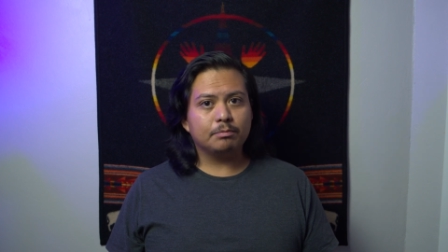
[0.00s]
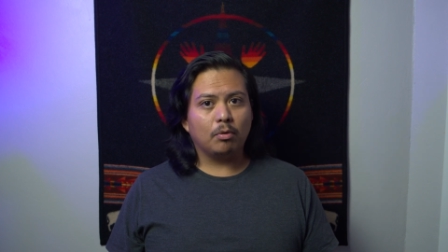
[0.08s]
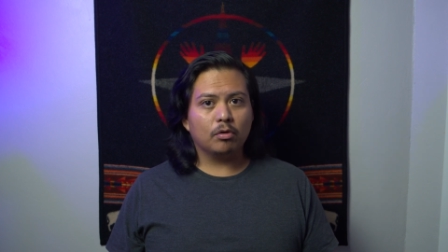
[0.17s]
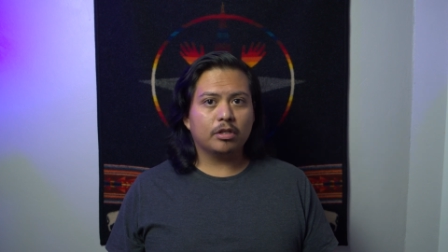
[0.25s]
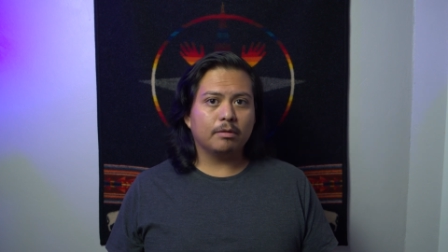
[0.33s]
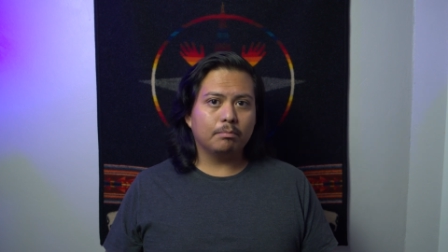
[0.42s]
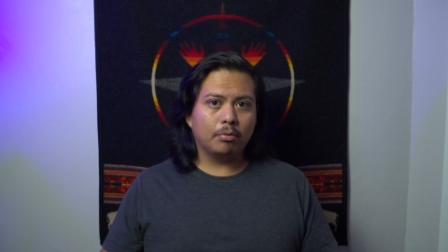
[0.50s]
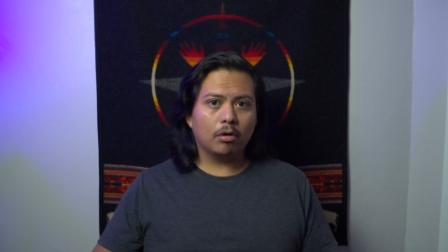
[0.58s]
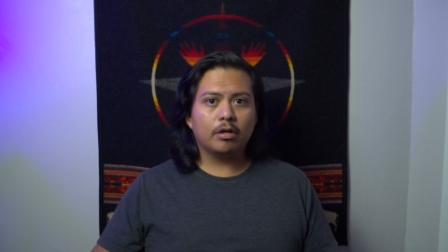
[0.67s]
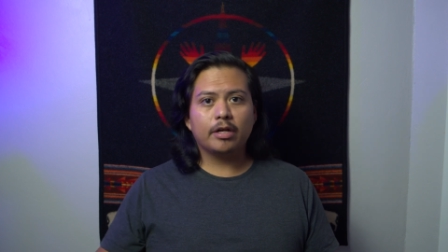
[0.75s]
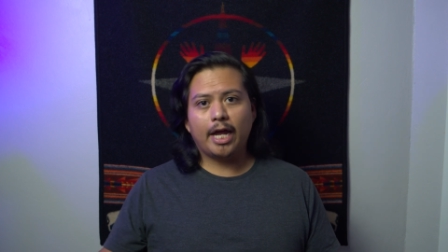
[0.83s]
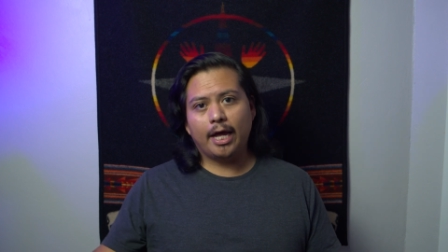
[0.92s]
both in
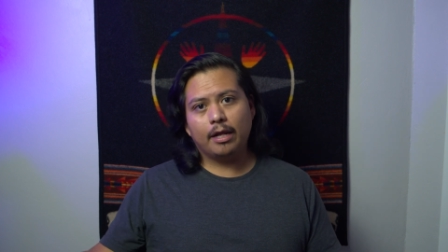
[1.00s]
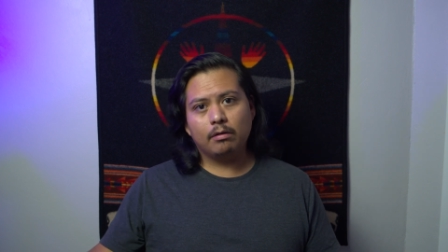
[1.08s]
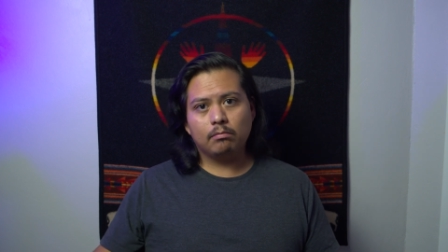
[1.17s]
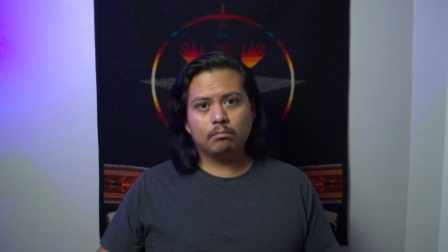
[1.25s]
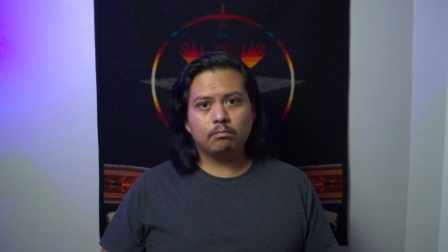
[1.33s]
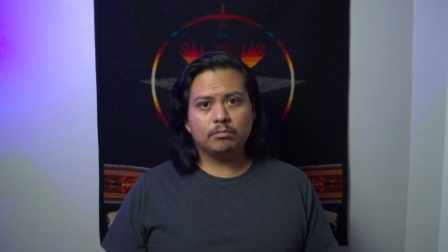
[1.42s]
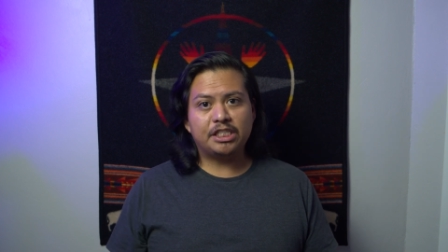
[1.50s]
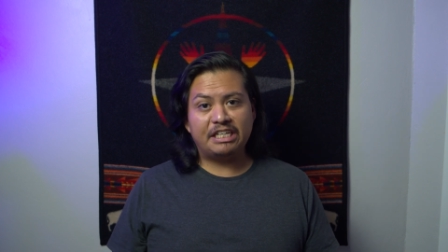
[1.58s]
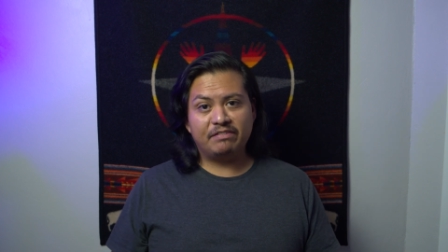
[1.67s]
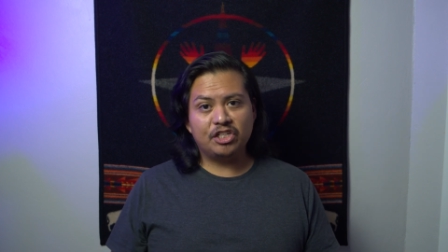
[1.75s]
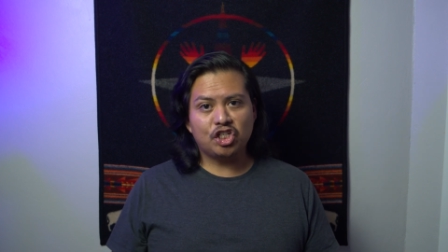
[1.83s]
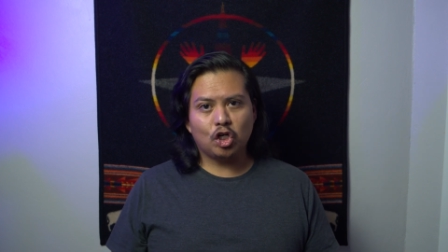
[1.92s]
book and
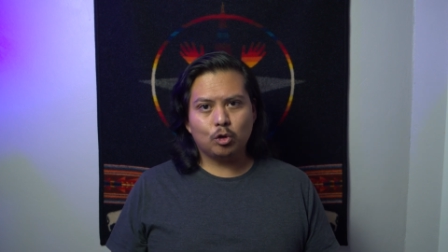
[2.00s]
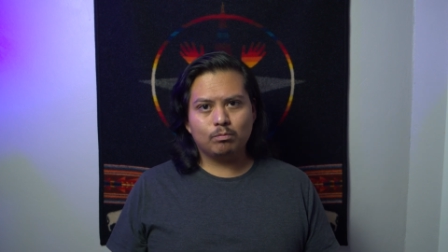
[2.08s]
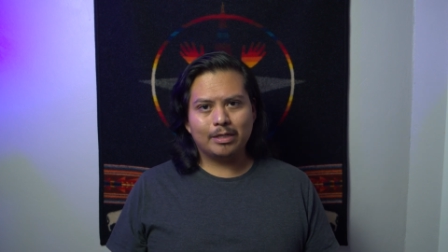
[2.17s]
TV show.